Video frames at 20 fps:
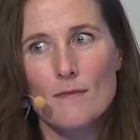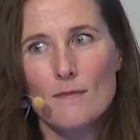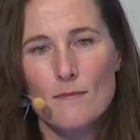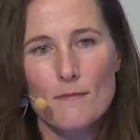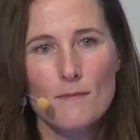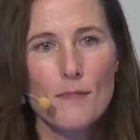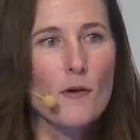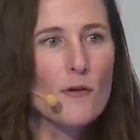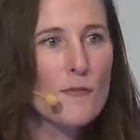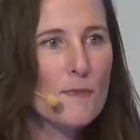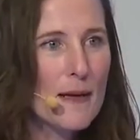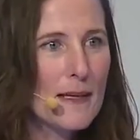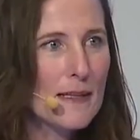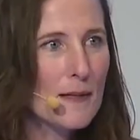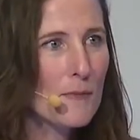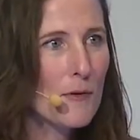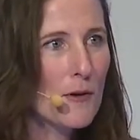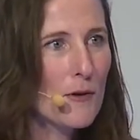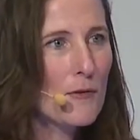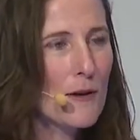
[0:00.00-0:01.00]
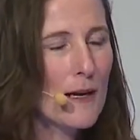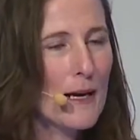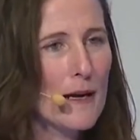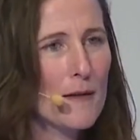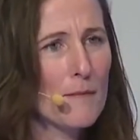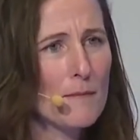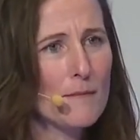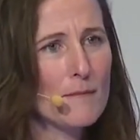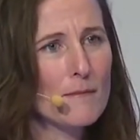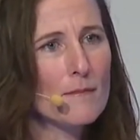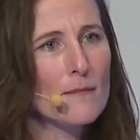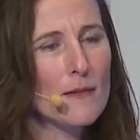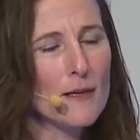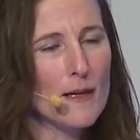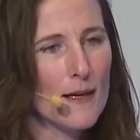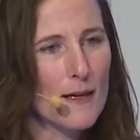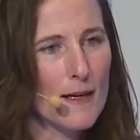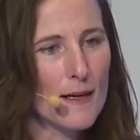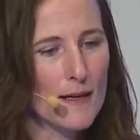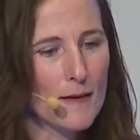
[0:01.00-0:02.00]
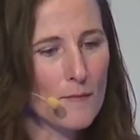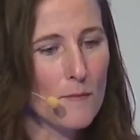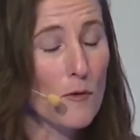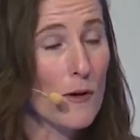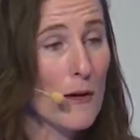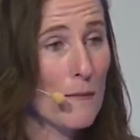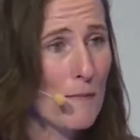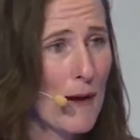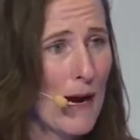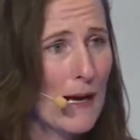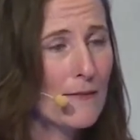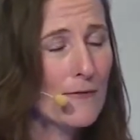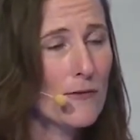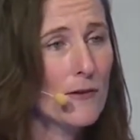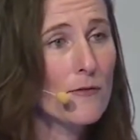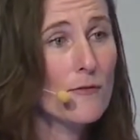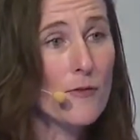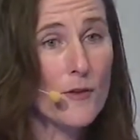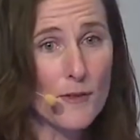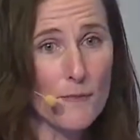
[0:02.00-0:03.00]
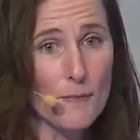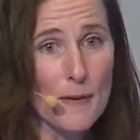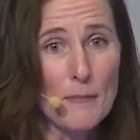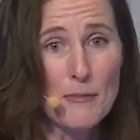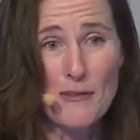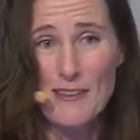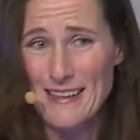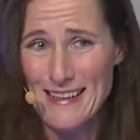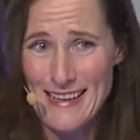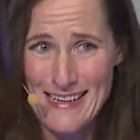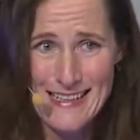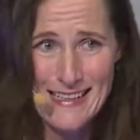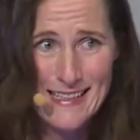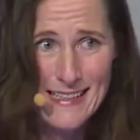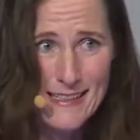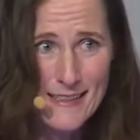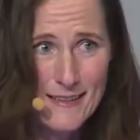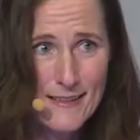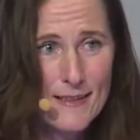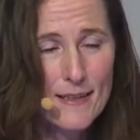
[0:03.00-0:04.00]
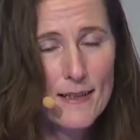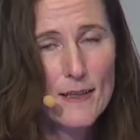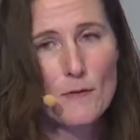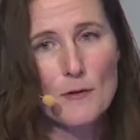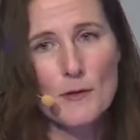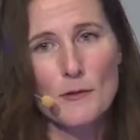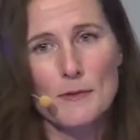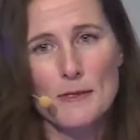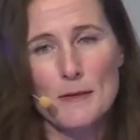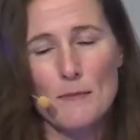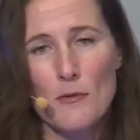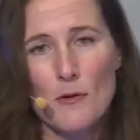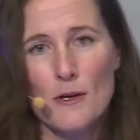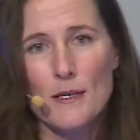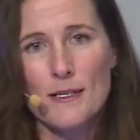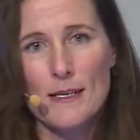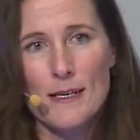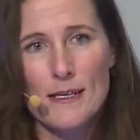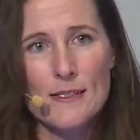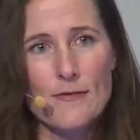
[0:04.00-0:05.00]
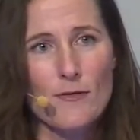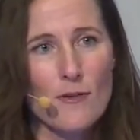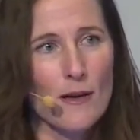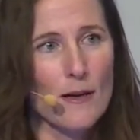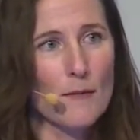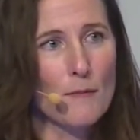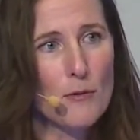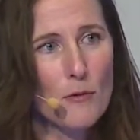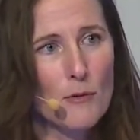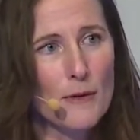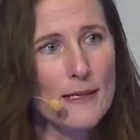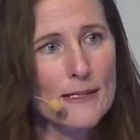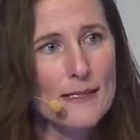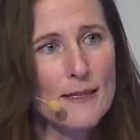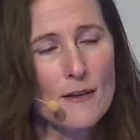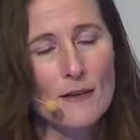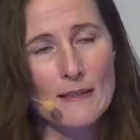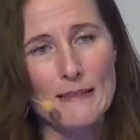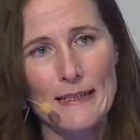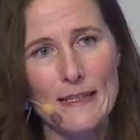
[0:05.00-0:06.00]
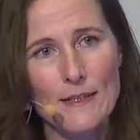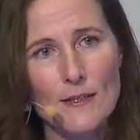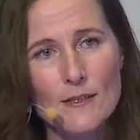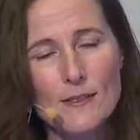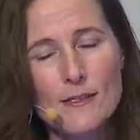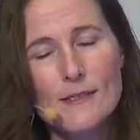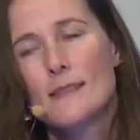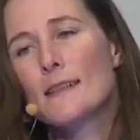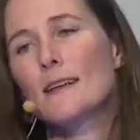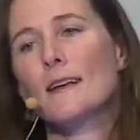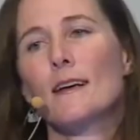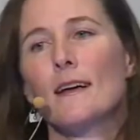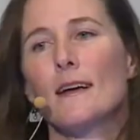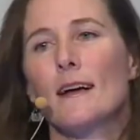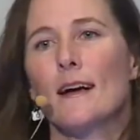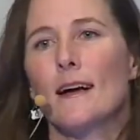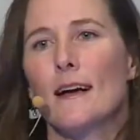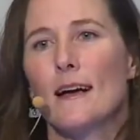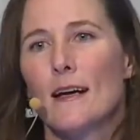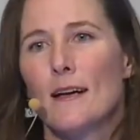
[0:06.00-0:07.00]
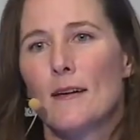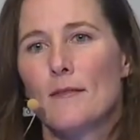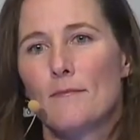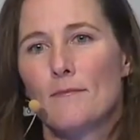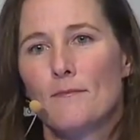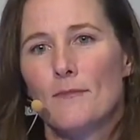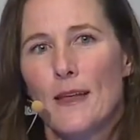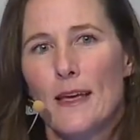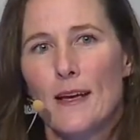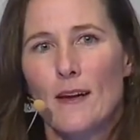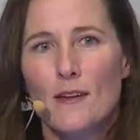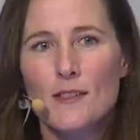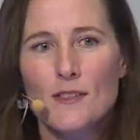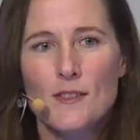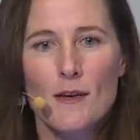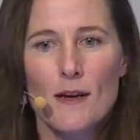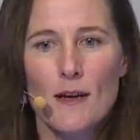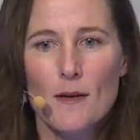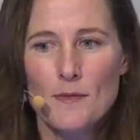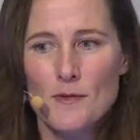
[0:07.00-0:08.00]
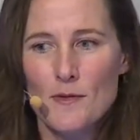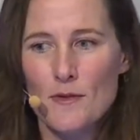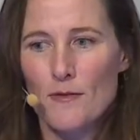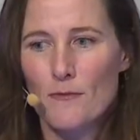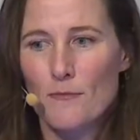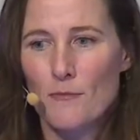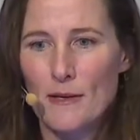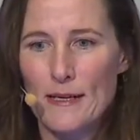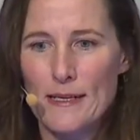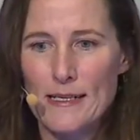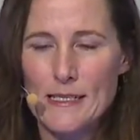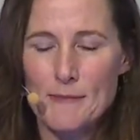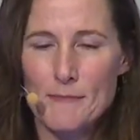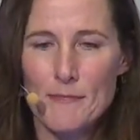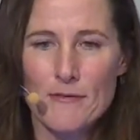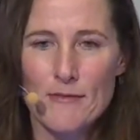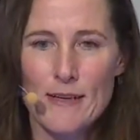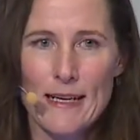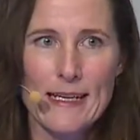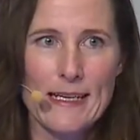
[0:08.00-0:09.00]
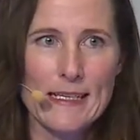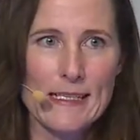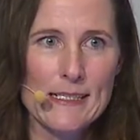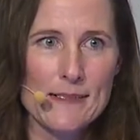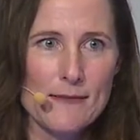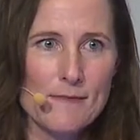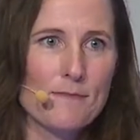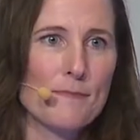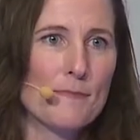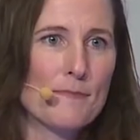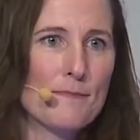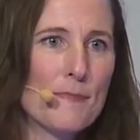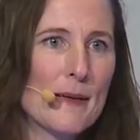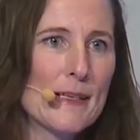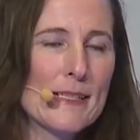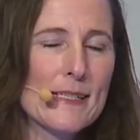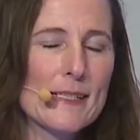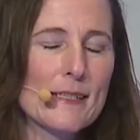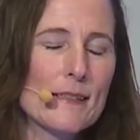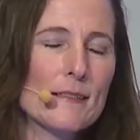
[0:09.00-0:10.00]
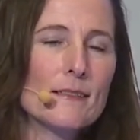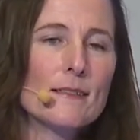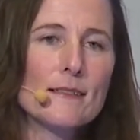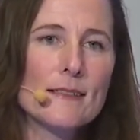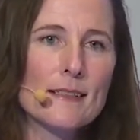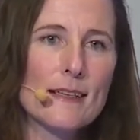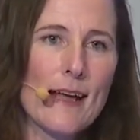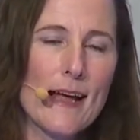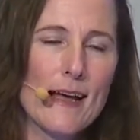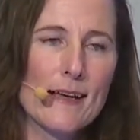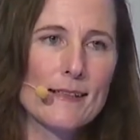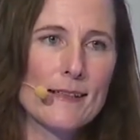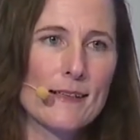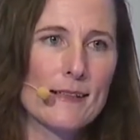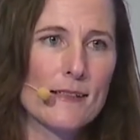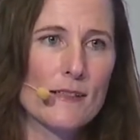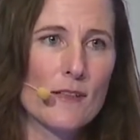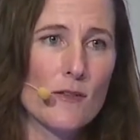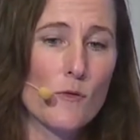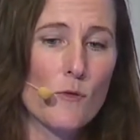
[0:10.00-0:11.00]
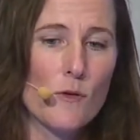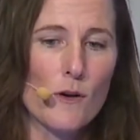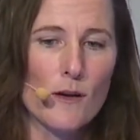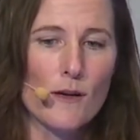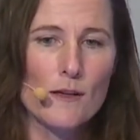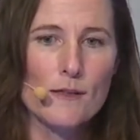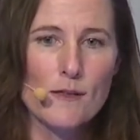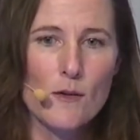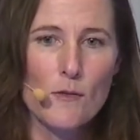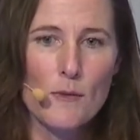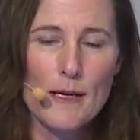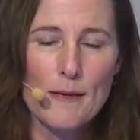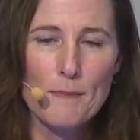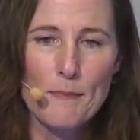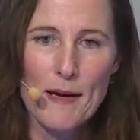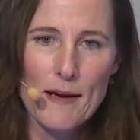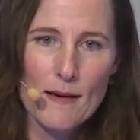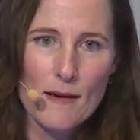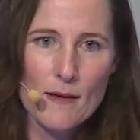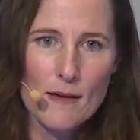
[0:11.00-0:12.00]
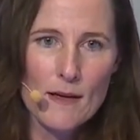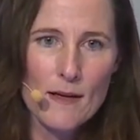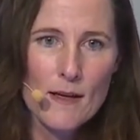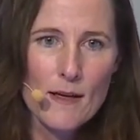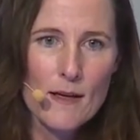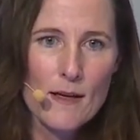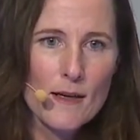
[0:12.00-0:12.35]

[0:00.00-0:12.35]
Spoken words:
both make the program more impactful for the people at Nike, which was important to us, for our employees and our leaders, and also help sort of bring some of Nike's best skills and assets to the work. So we paired